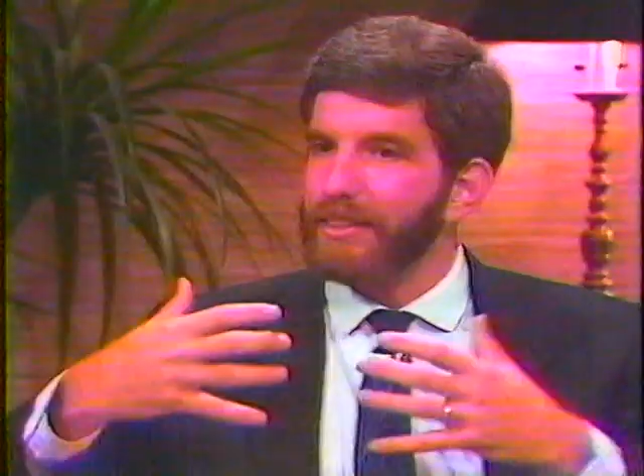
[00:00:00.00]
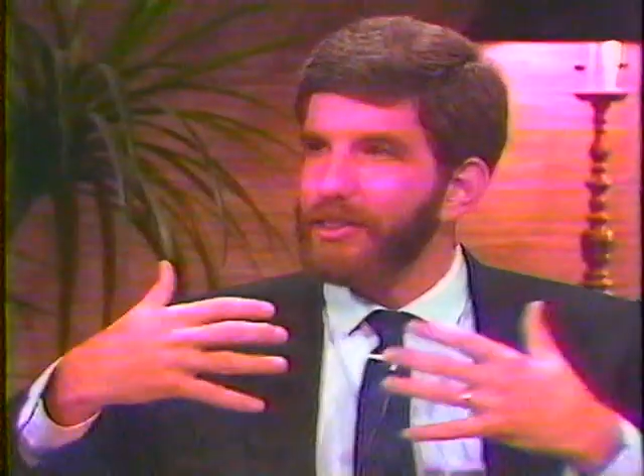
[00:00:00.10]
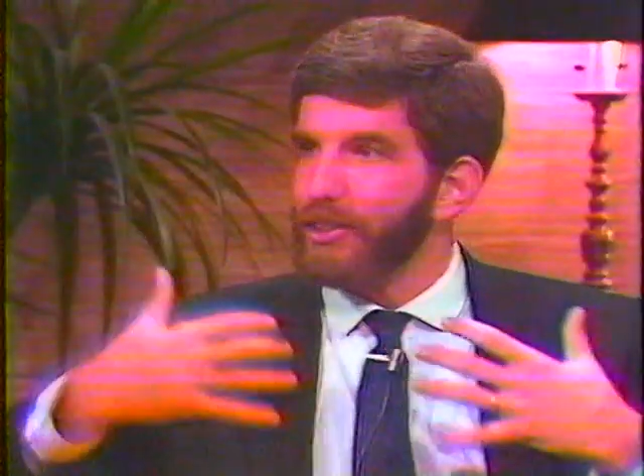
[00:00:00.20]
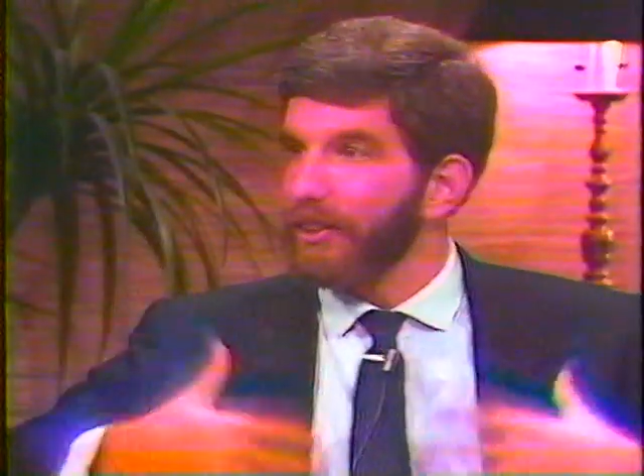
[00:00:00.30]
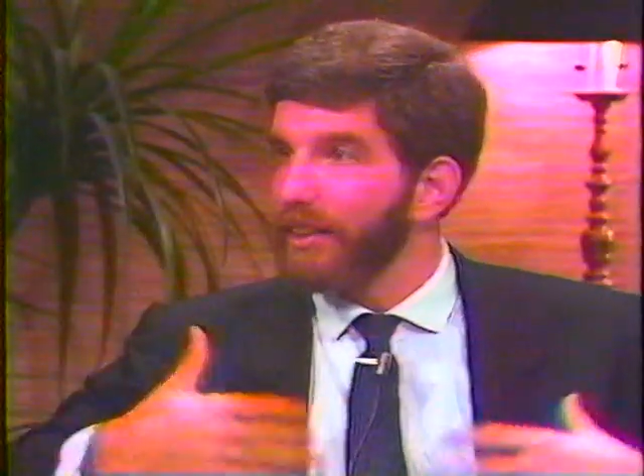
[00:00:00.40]

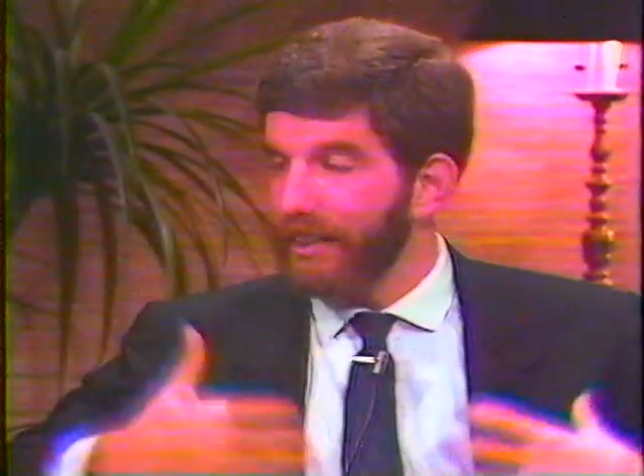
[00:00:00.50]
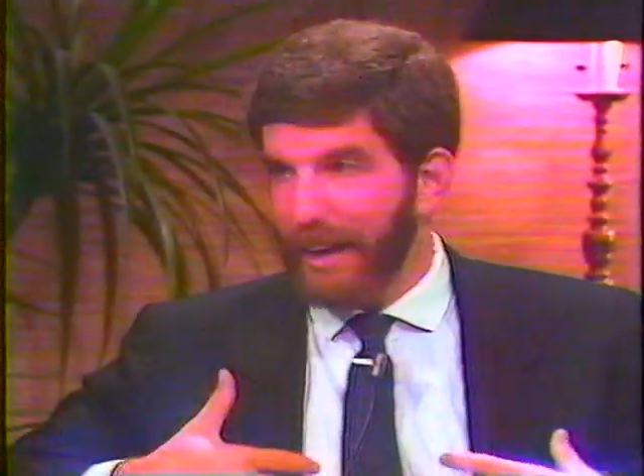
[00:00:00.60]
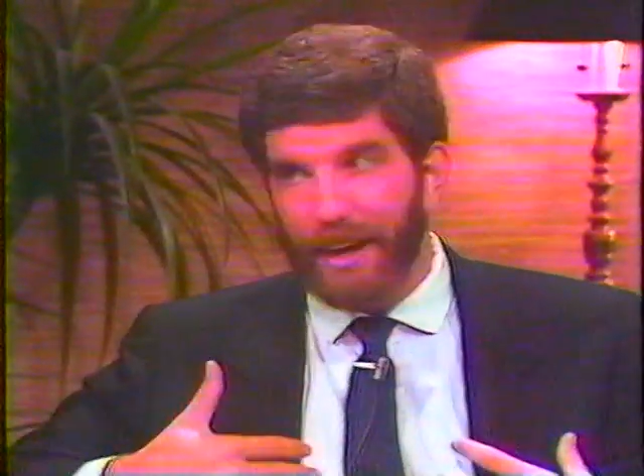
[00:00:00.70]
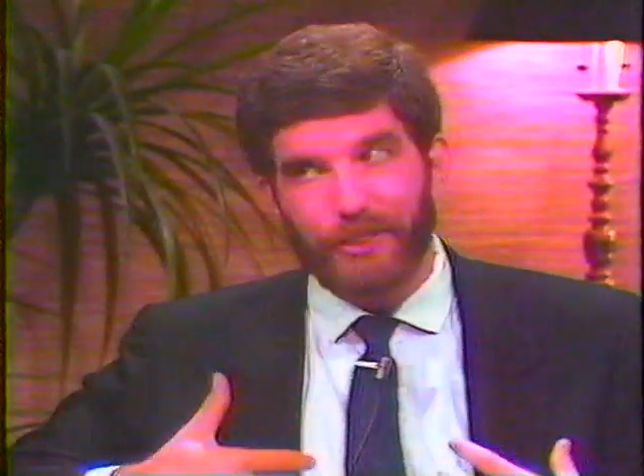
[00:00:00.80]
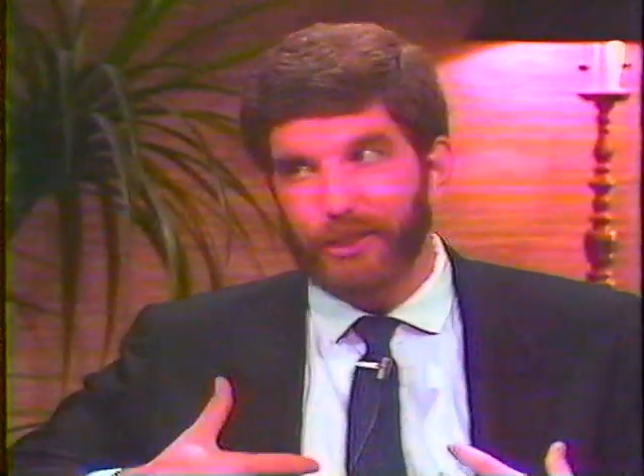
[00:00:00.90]
it's certainly the
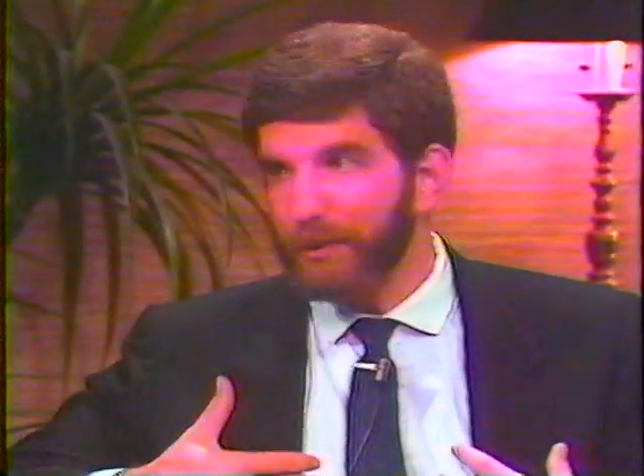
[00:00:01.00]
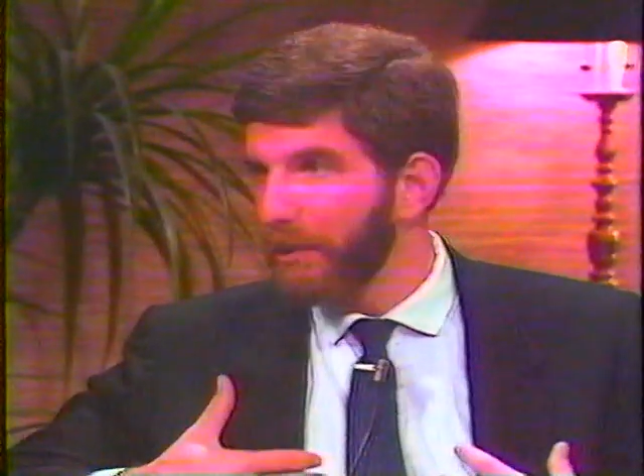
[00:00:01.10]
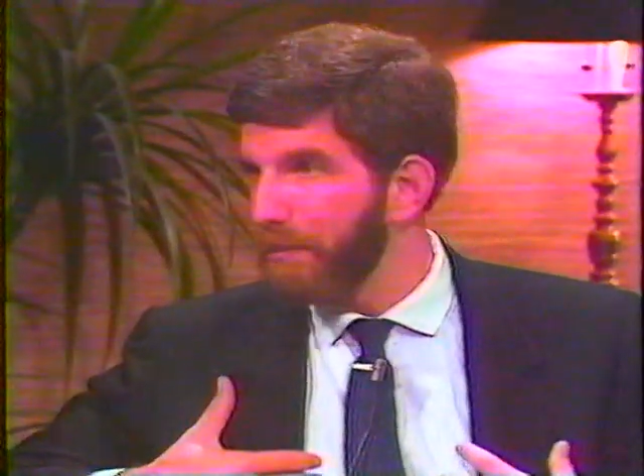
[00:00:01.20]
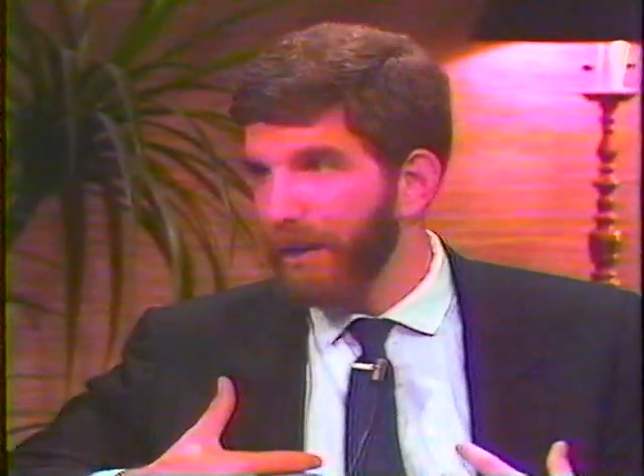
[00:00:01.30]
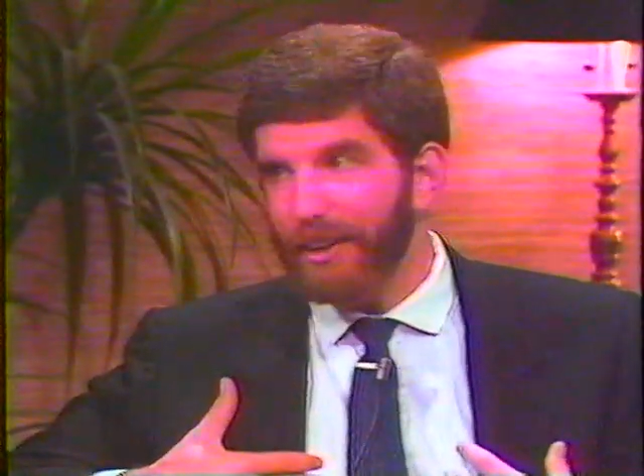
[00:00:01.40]
attitude
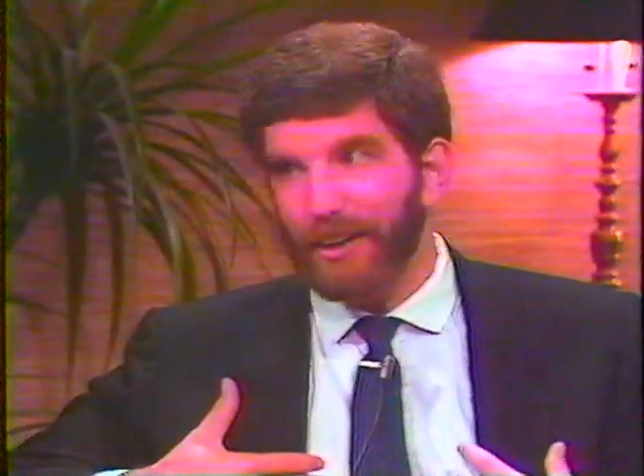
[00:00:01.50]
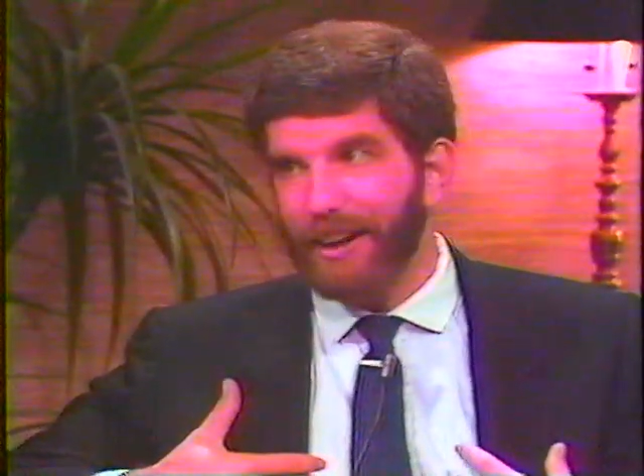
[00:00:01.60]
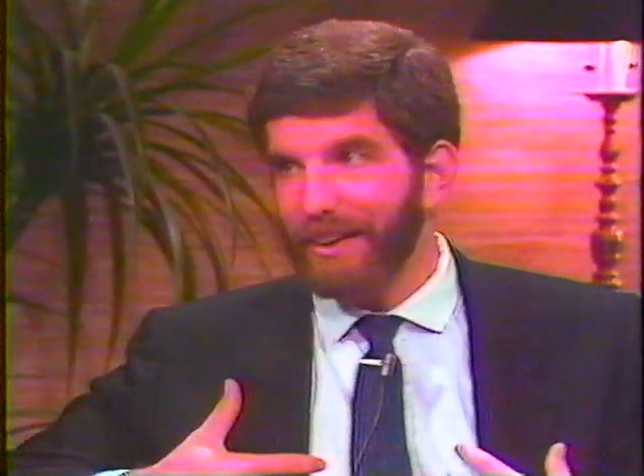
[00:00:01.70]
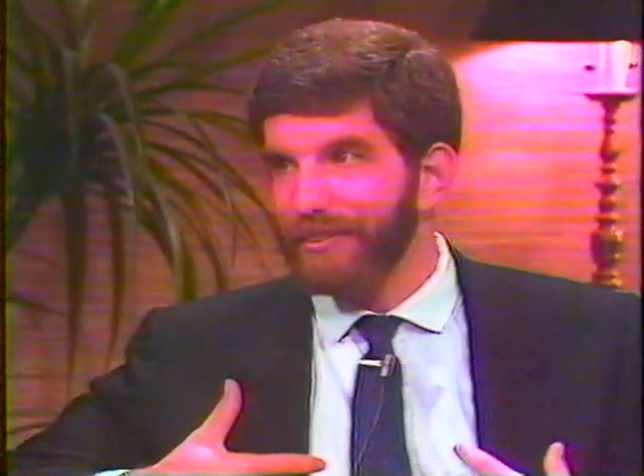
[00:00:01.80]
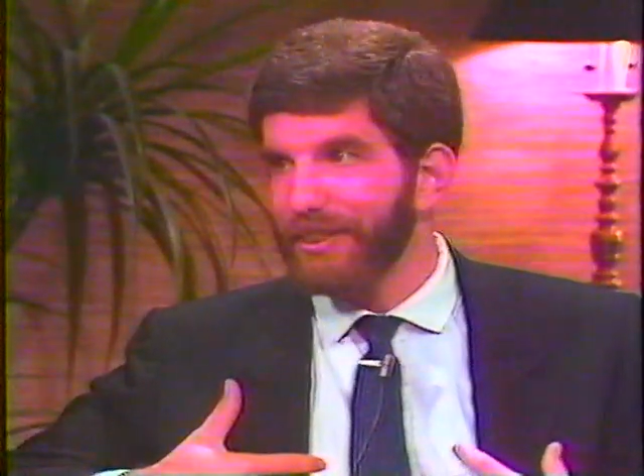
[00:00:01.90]
we better
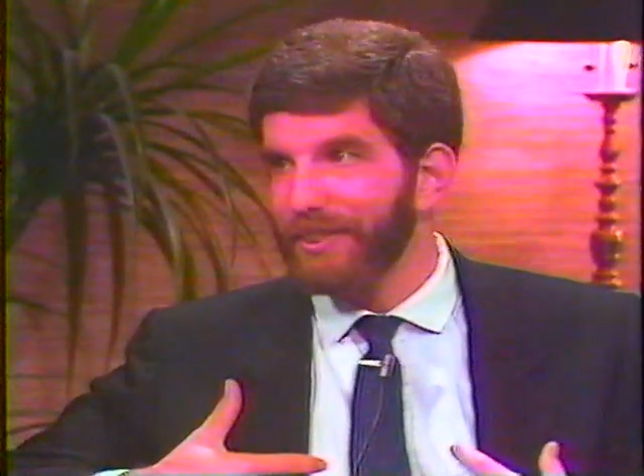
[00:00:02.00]
have,